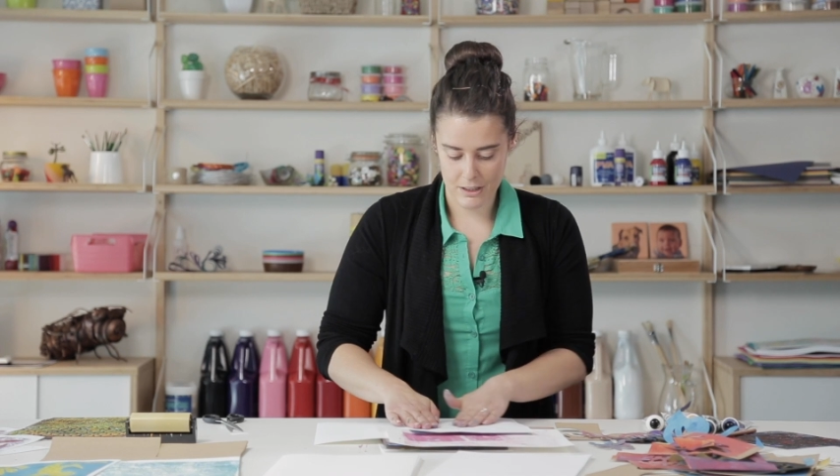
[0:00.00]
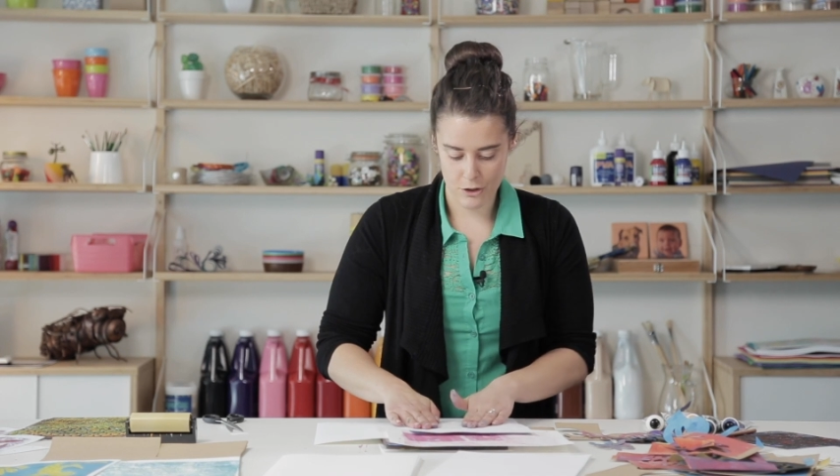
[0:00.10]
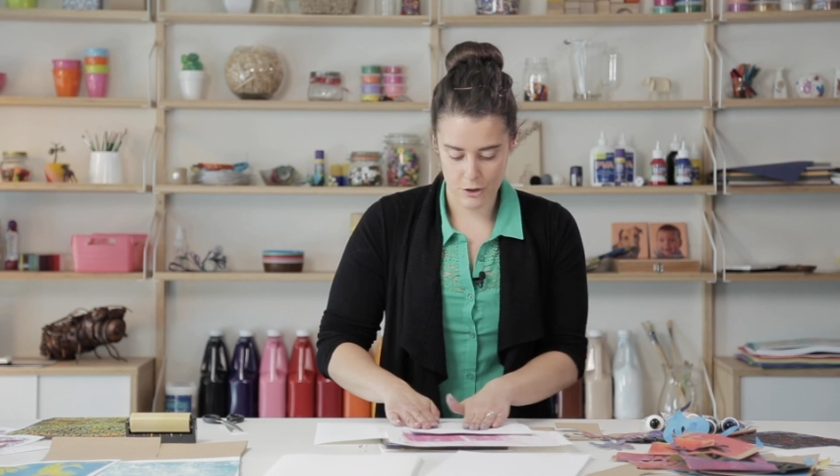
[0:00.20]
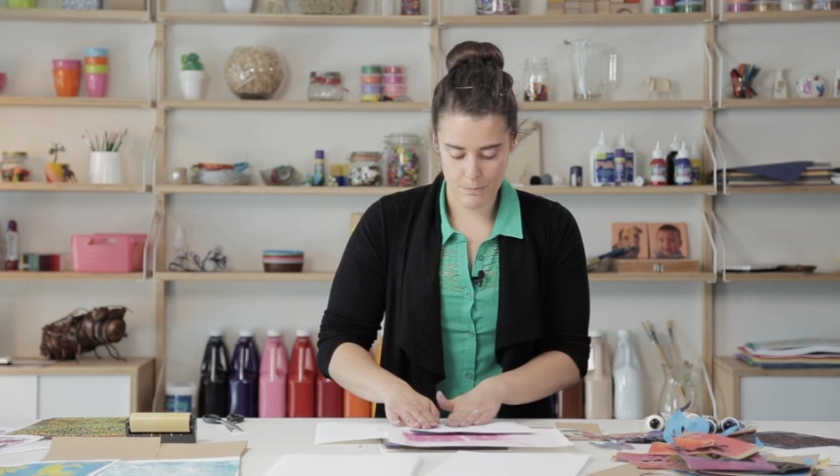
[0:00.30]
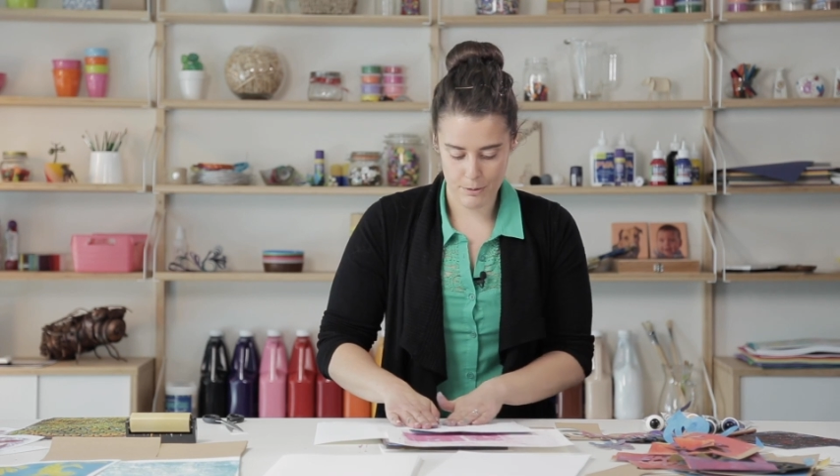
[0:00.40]

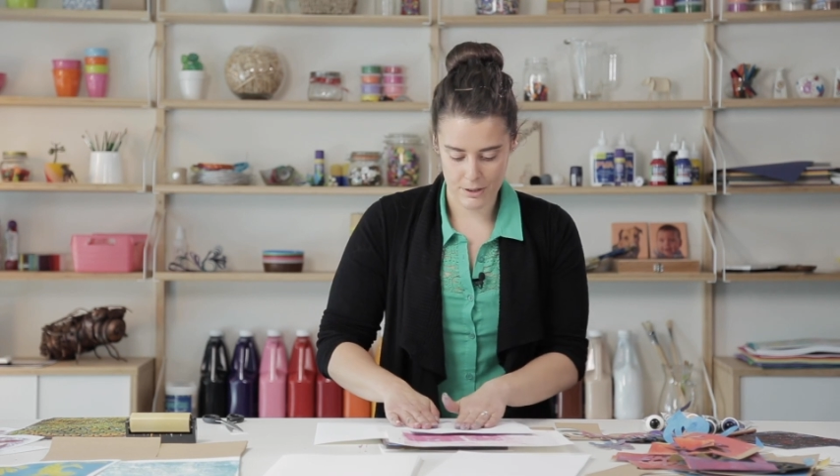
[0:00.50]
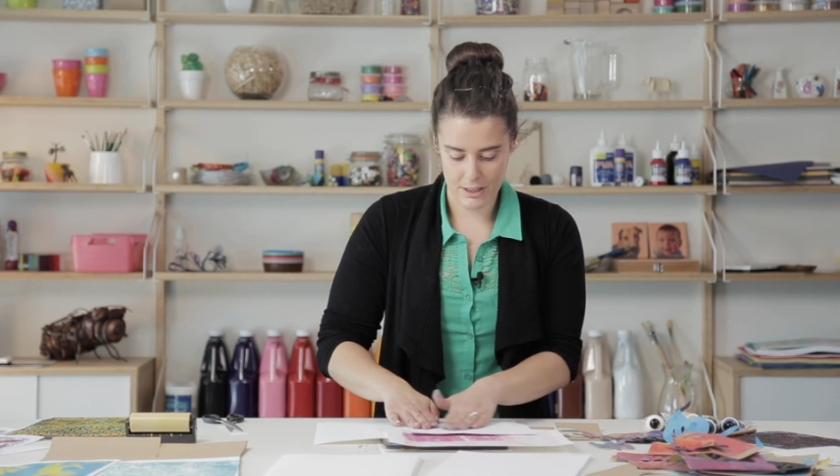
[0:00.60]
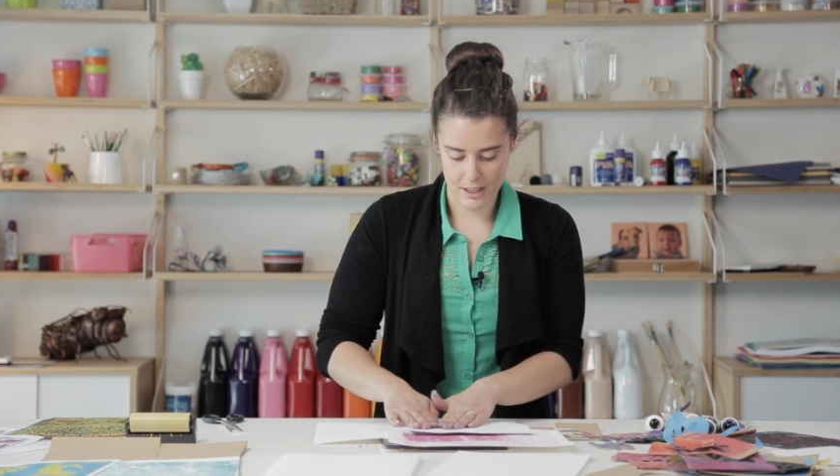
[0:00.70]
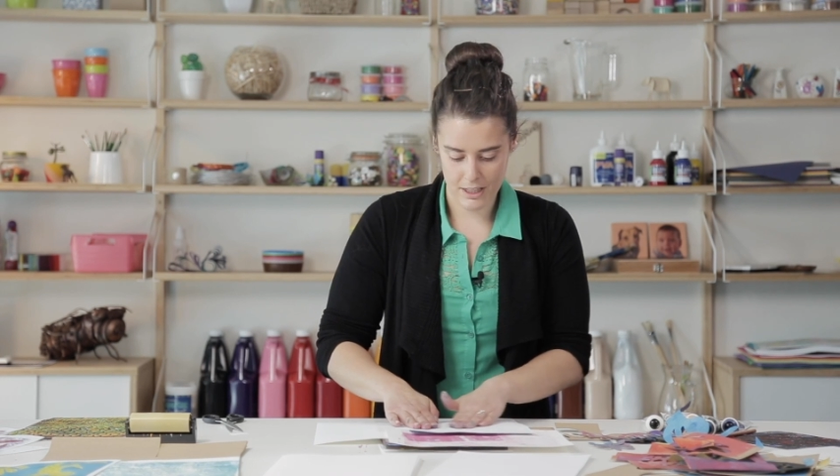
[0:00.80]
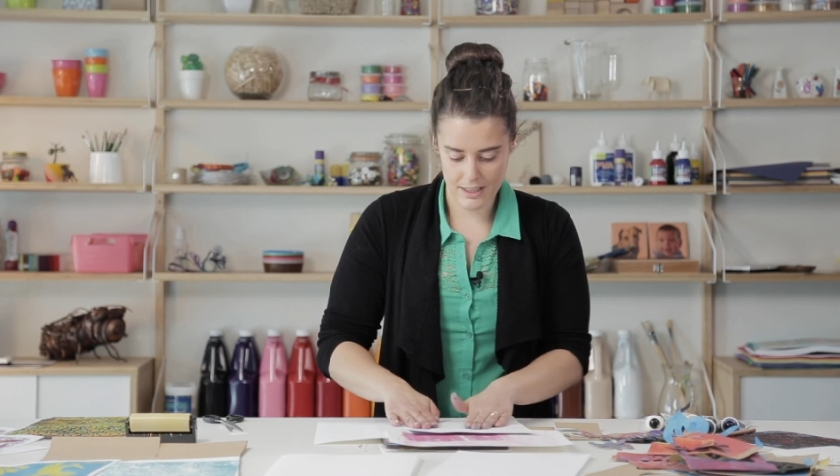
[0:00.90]
too
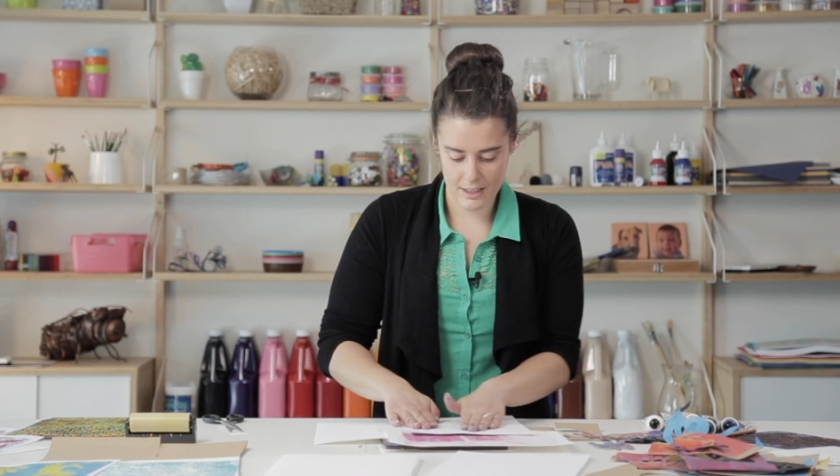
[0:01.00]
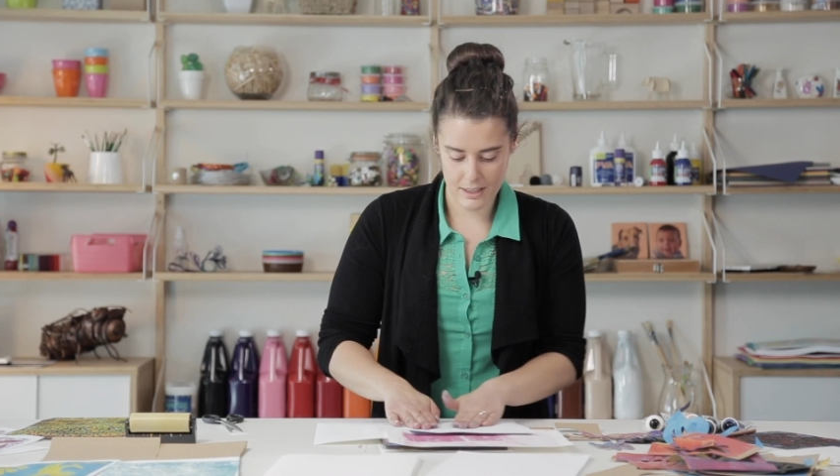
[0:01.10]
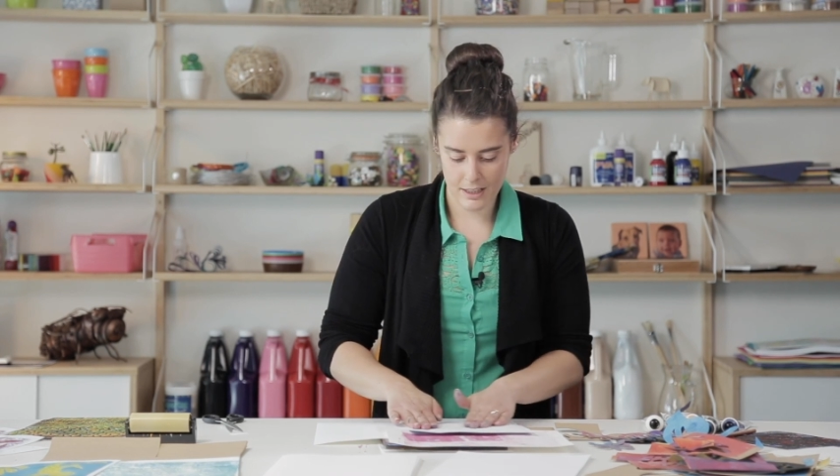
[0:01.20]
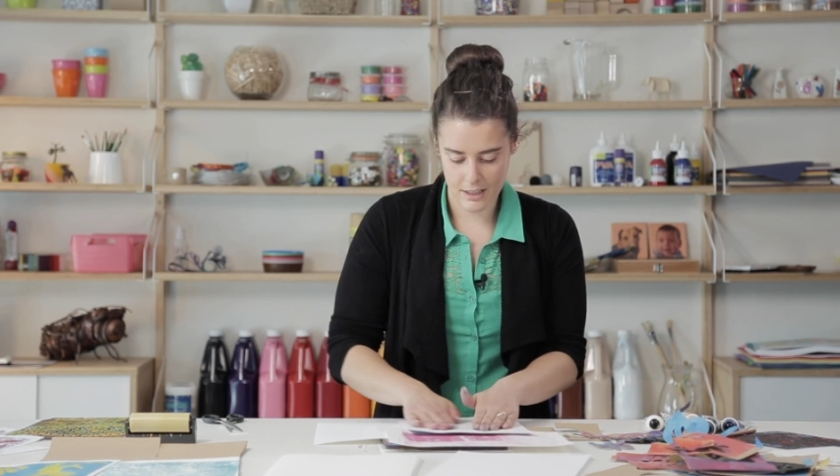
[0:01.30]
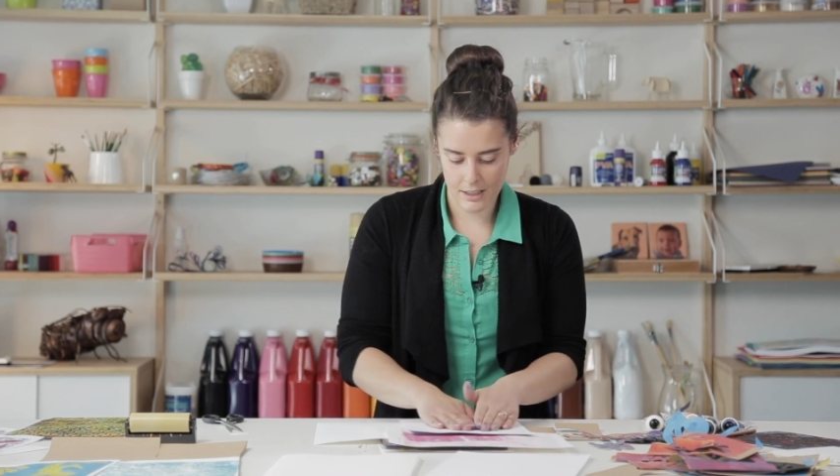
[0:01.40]
precise.